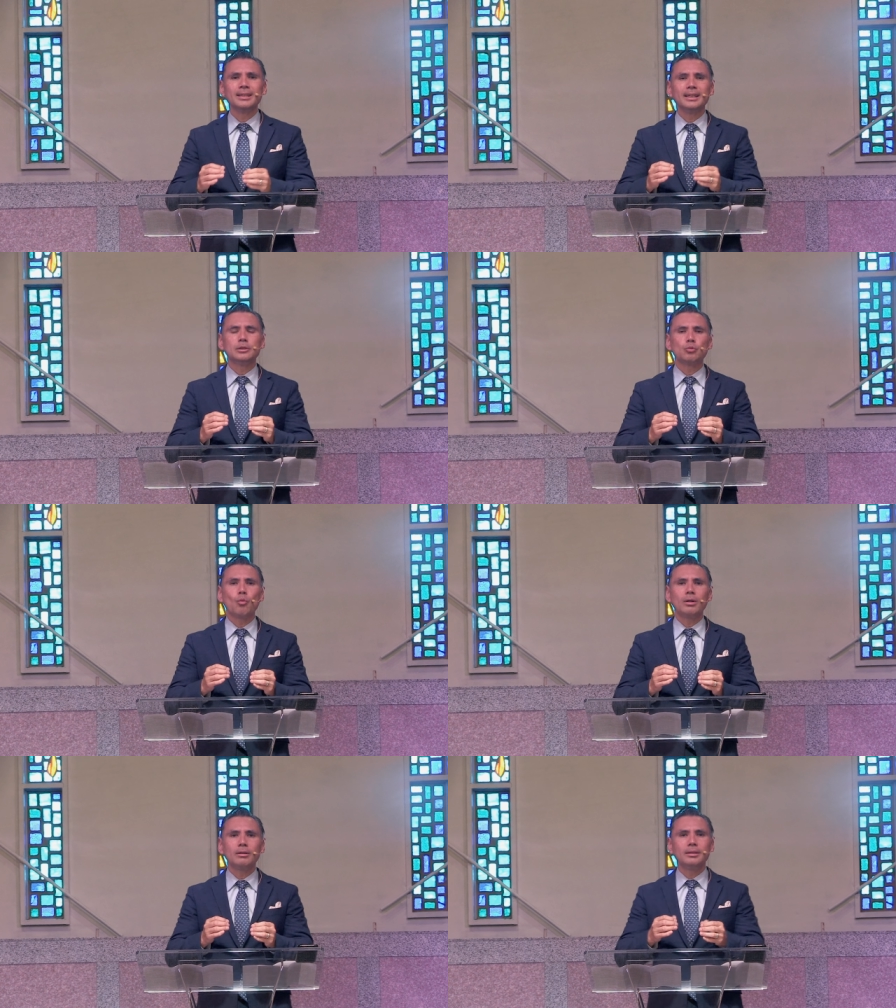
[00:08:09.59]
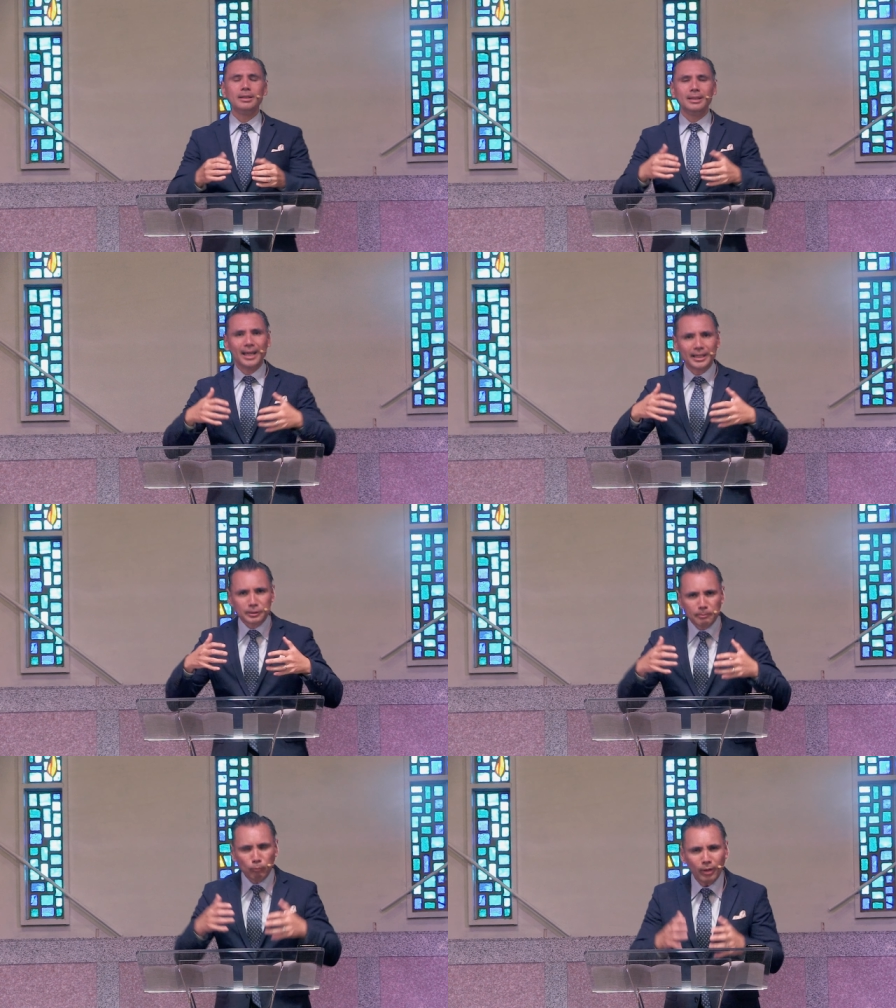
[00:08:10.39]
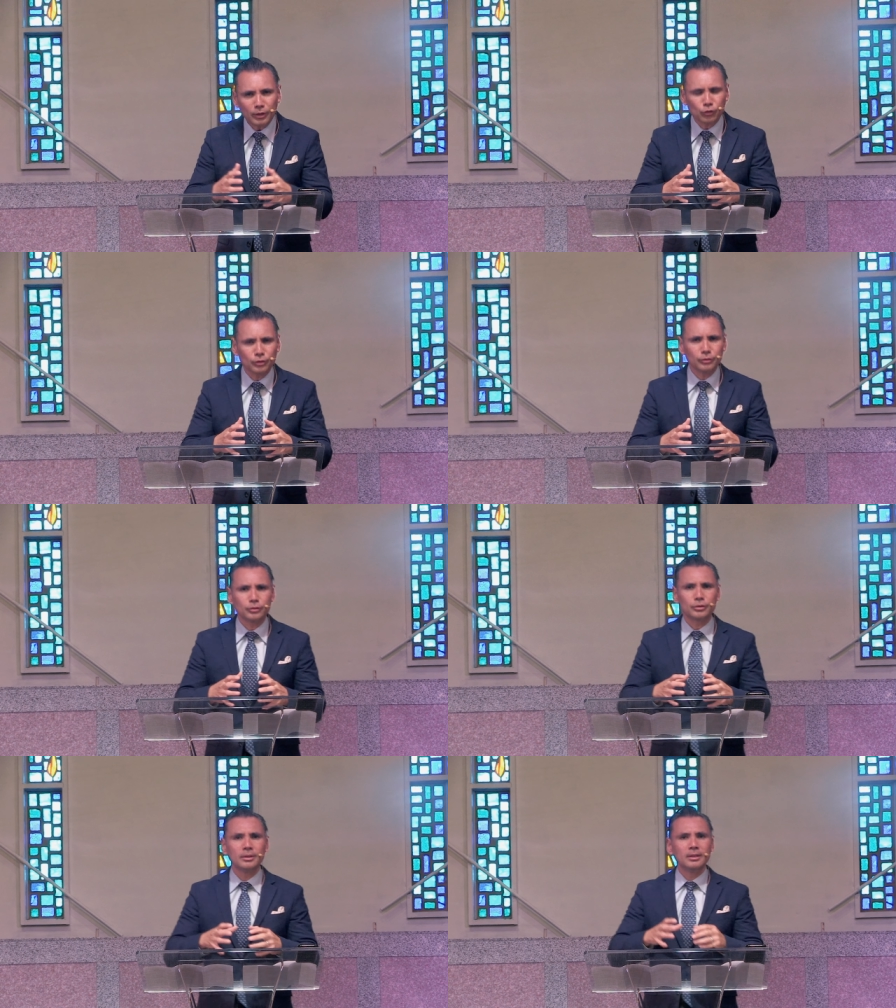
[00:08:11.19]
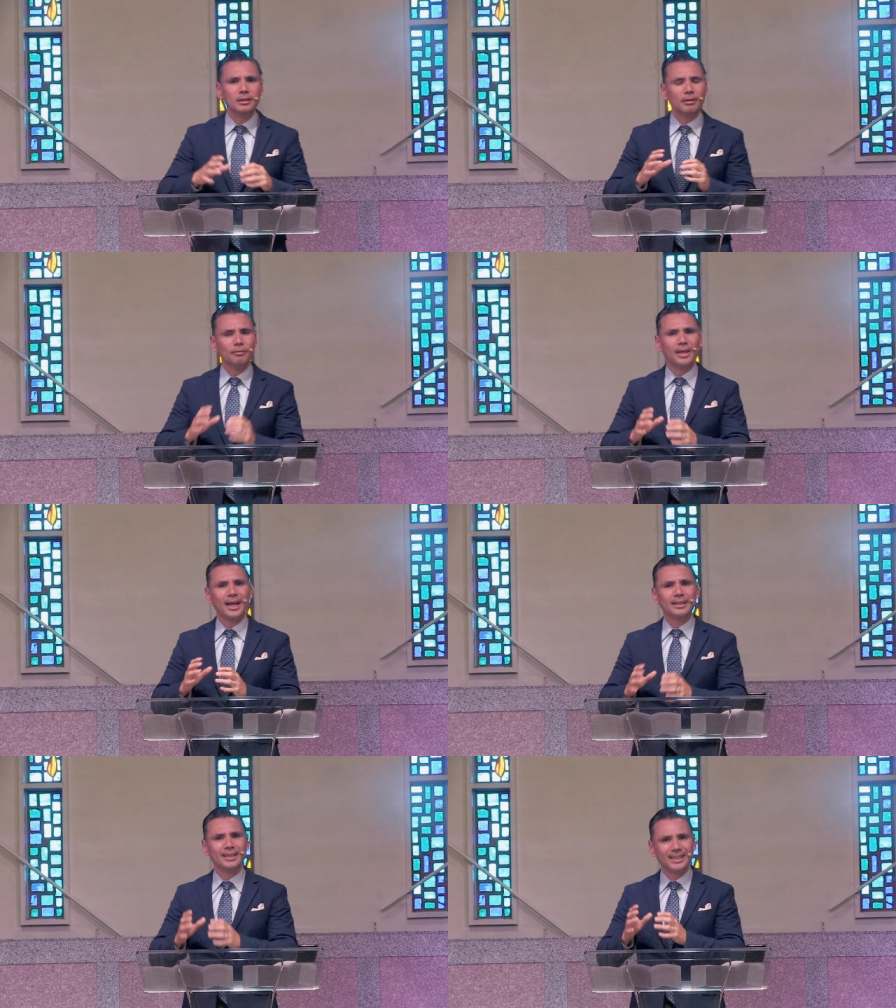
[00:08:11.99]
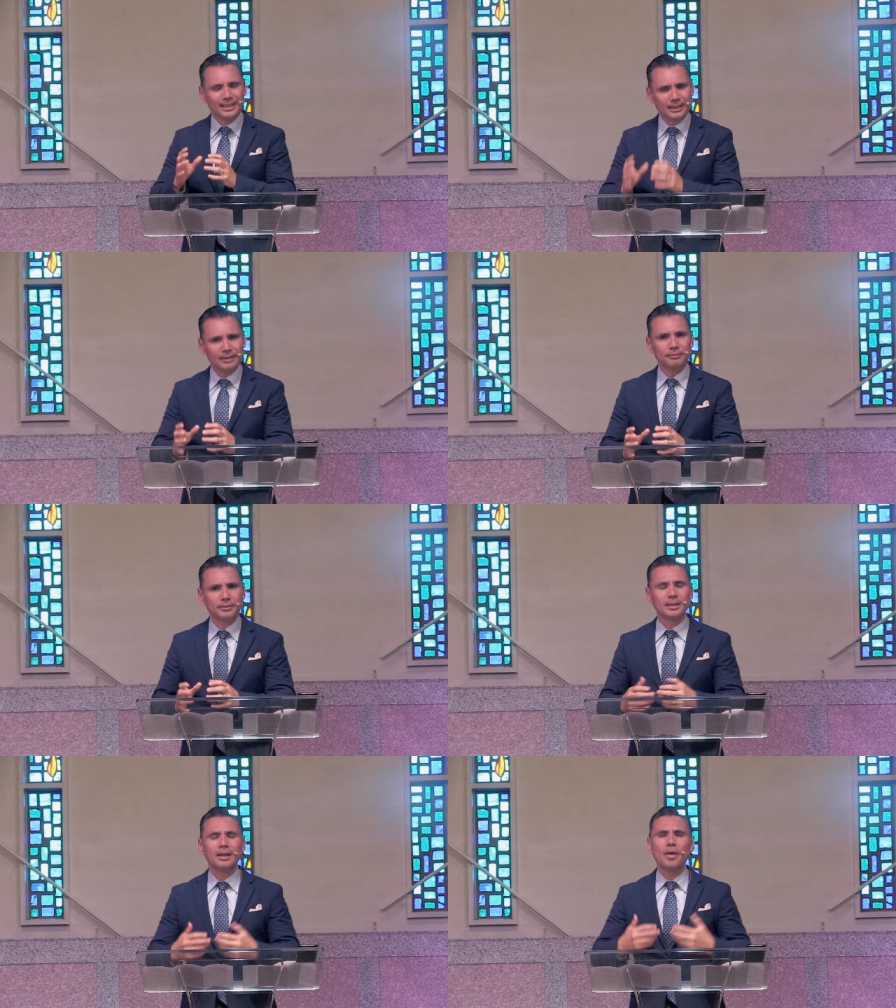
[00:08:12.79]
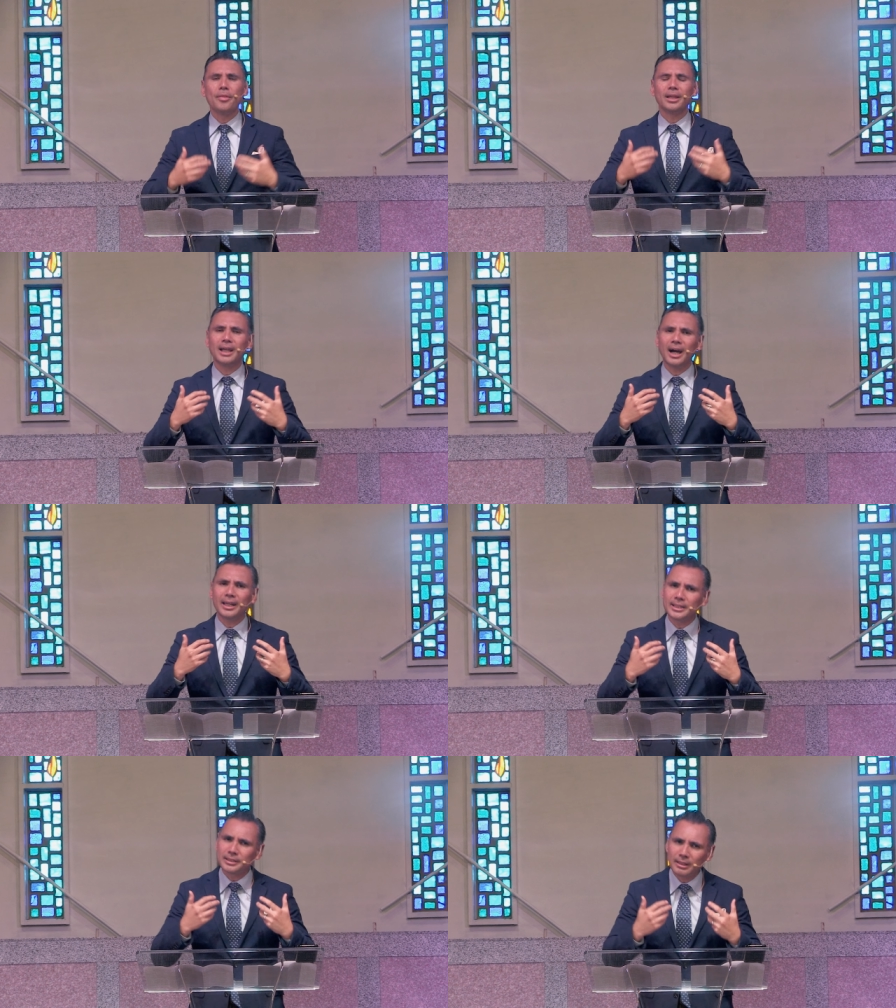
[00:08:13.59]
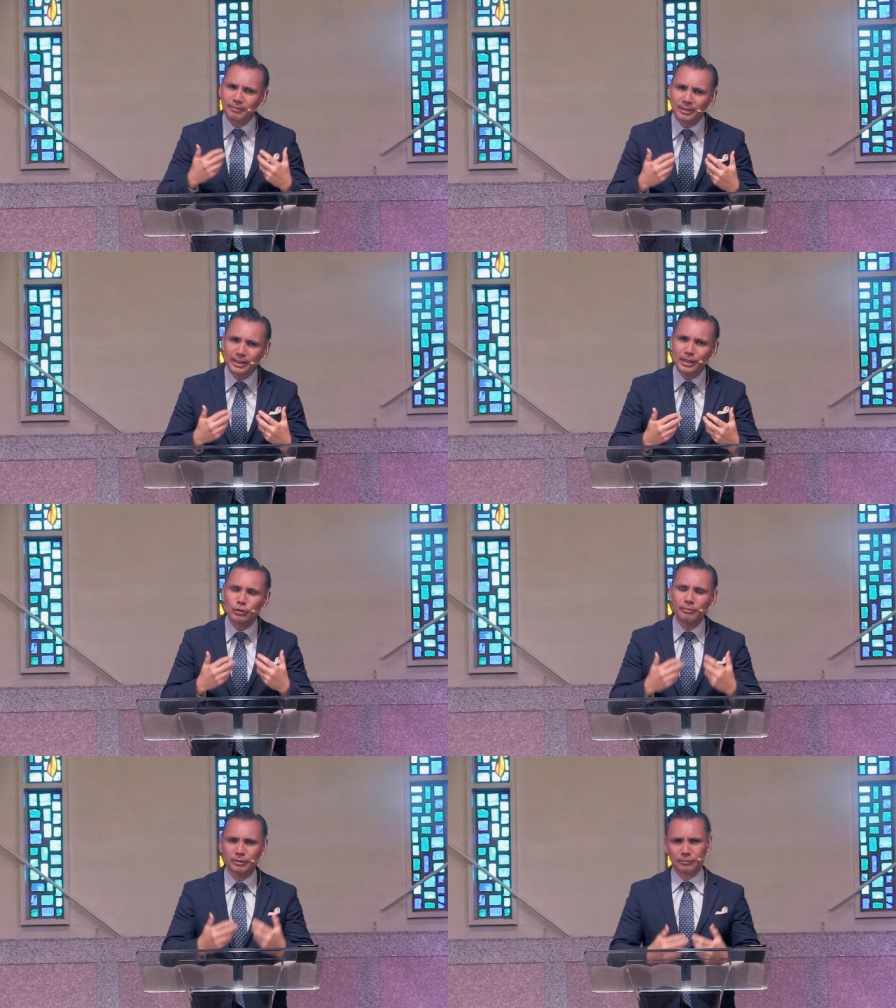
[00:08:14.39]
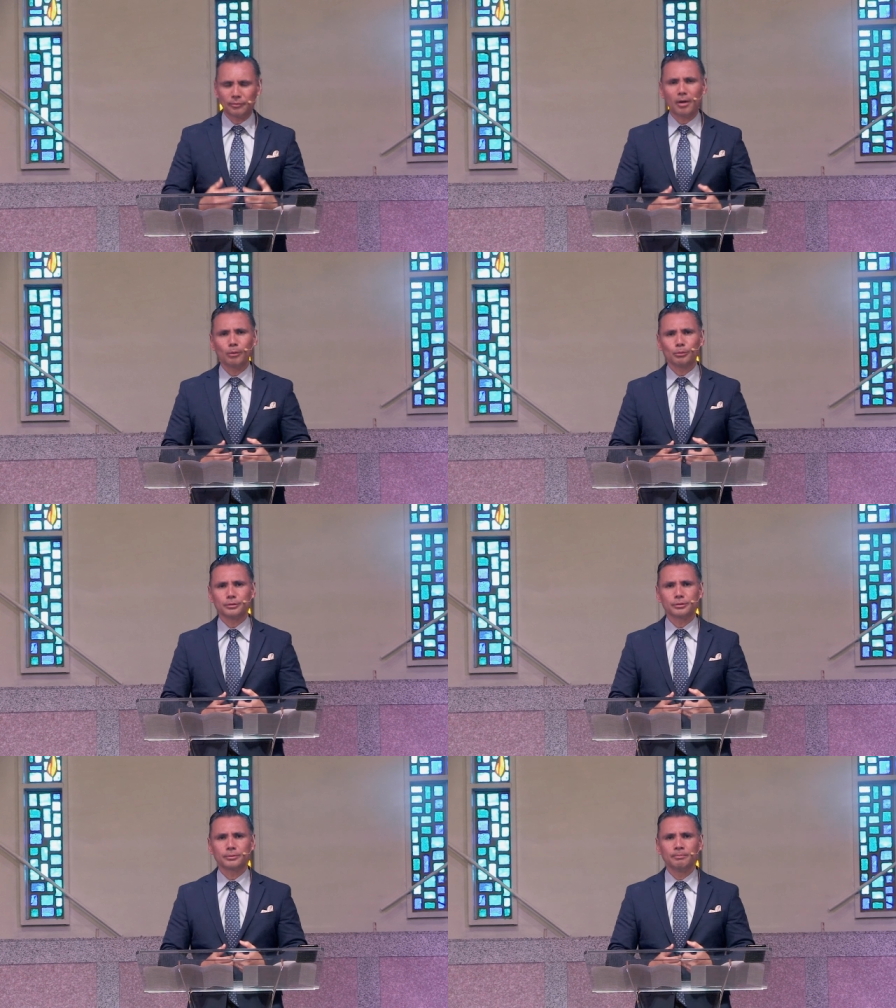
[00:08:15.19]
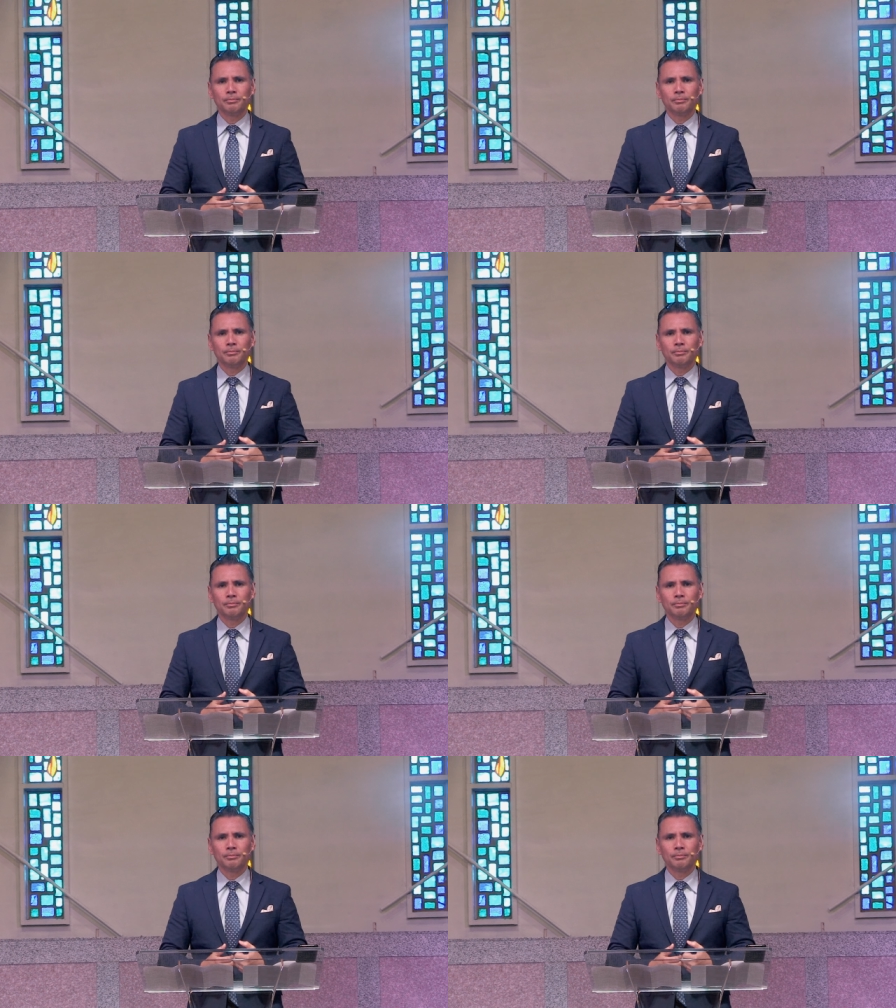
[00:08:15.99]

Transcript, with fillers: It's one of the expressions of that gift that God has given each of his followers.